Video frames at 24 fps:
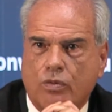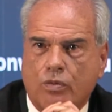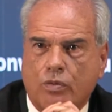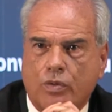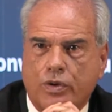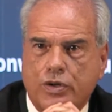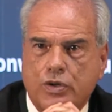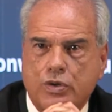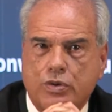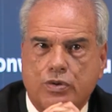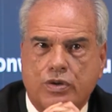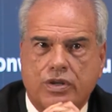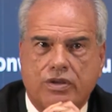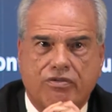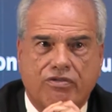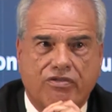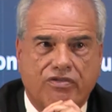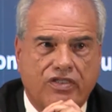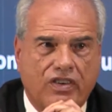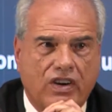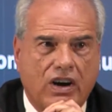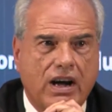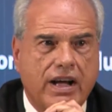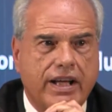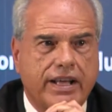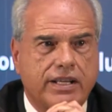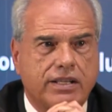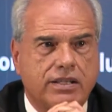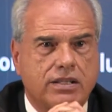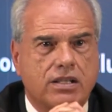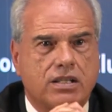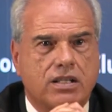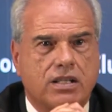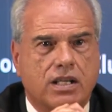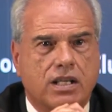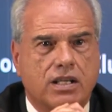where you can
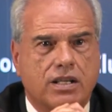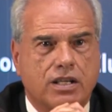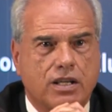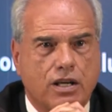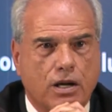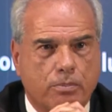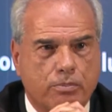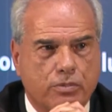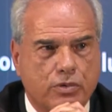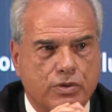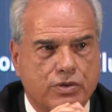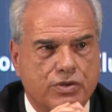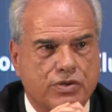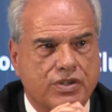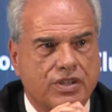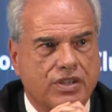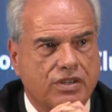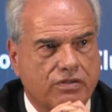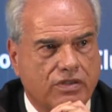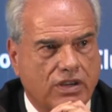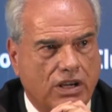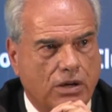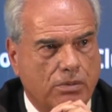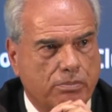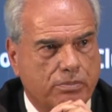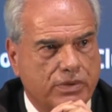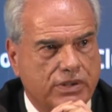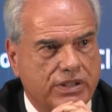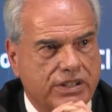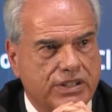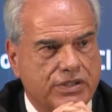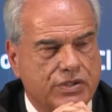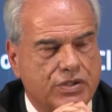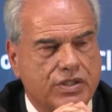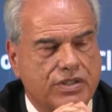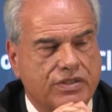find numbers of
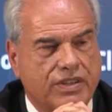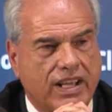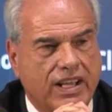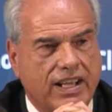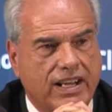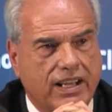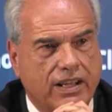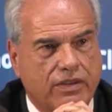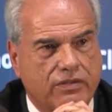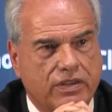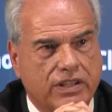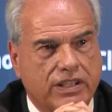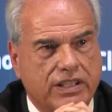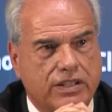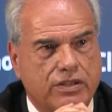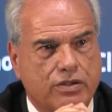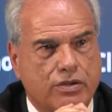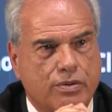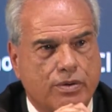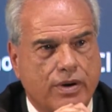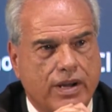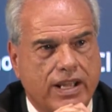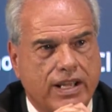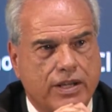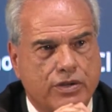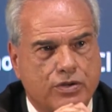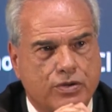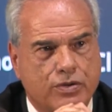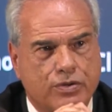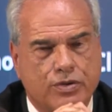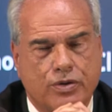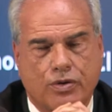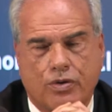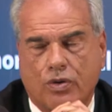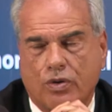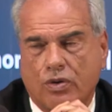companies that have either
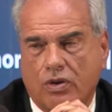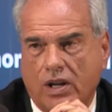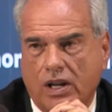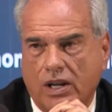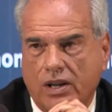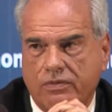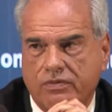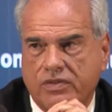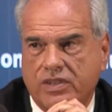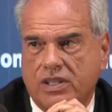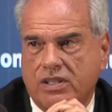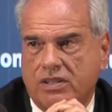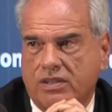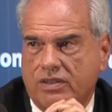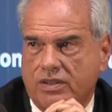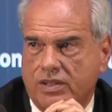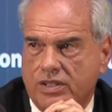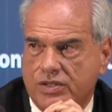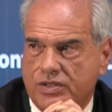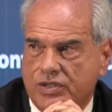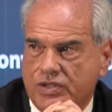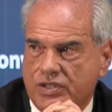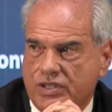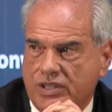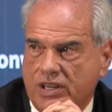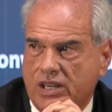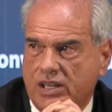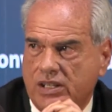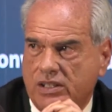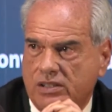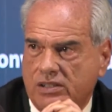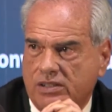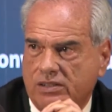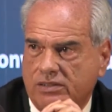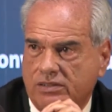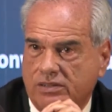entered or left this
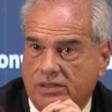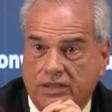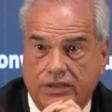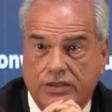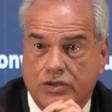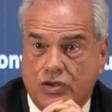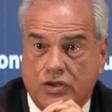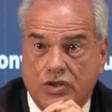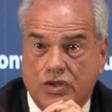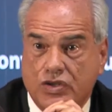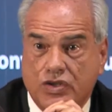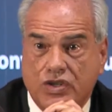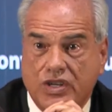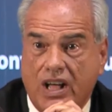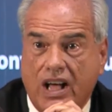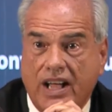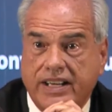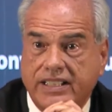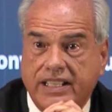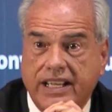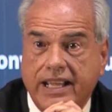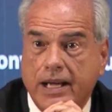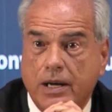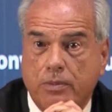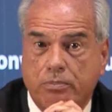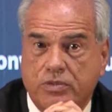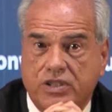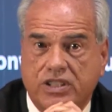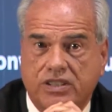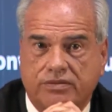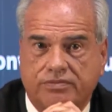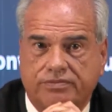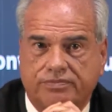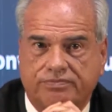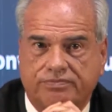state. It's just not kept.